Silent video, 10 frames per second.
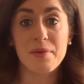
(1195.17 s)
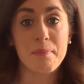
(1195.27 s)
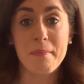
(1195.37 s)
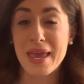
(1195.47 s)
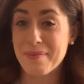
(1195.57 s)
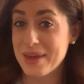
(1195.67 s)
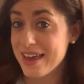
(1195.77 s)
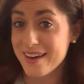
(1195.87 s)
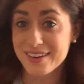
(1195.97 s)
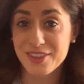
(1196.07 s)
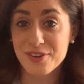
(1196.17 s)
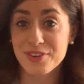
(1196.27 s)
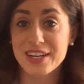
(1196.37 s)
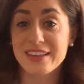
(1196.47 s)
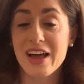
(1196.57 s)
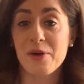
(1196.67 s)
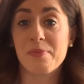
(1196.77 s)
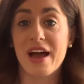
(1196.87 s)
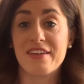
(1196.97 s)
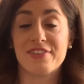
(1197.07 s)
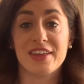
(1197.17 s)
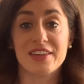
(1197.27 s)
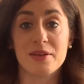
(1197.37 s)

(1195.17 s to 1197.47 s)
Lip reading: maybe another read aloud, but I feel like